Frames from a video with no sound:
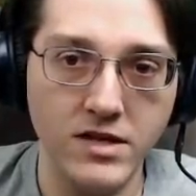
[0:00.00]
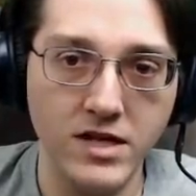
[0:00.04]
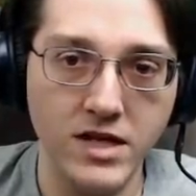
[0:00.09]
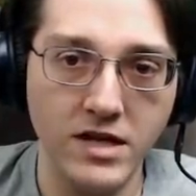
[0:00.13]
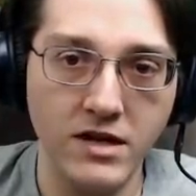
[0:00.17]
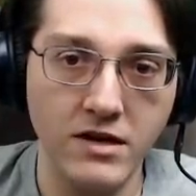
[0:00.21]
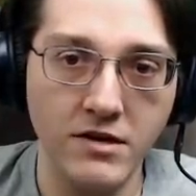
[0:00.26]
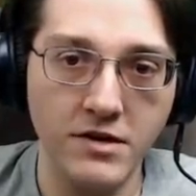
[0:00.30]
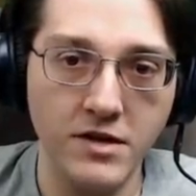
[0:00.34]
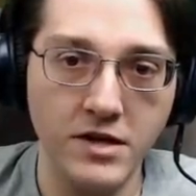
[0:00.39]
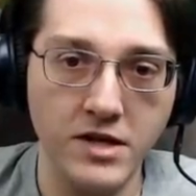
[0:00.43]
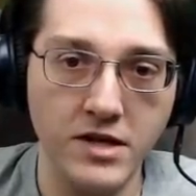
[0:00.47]

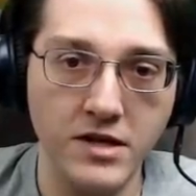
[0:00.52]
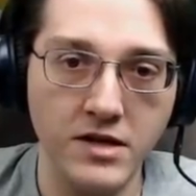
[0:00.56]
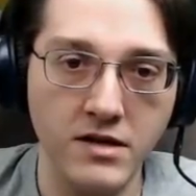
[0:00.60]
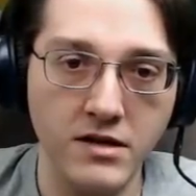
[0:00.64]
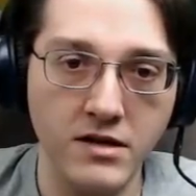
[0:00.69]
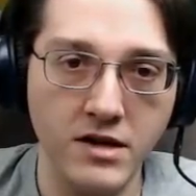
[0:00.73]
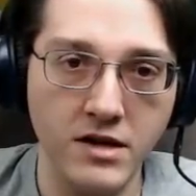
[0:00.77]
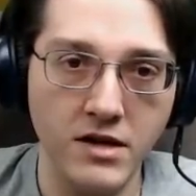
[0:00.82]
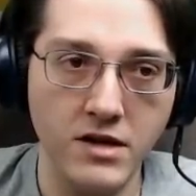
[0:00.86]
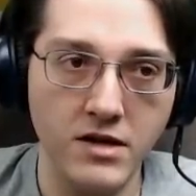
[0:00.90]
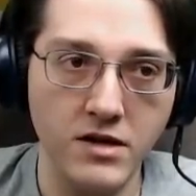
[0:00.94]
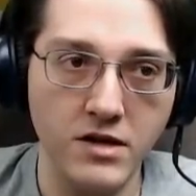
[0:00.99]
Here, you can
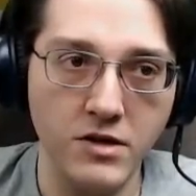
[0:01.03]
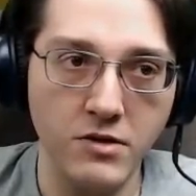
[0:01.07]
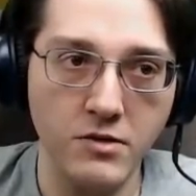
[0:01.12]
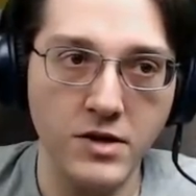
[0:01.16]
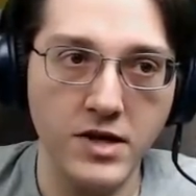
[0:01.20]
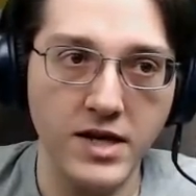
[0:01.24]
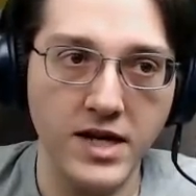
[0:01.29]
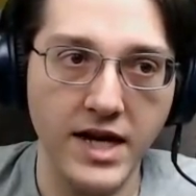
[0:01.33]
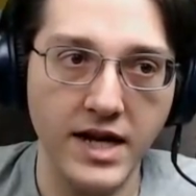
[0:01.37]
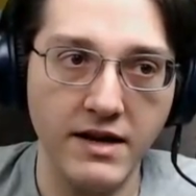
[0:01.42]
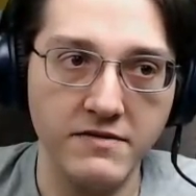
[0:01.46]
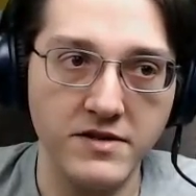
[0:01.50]
you
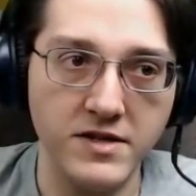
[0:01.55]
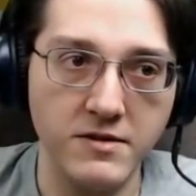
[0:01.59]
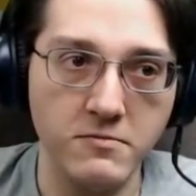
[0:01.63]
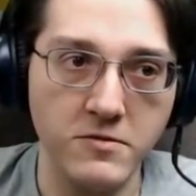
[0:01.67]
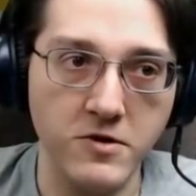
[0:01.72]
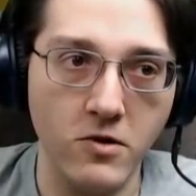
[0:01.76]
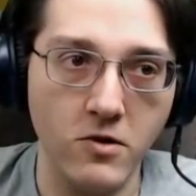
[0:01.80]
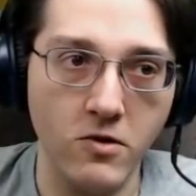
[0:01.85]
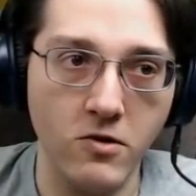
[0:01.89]
can have some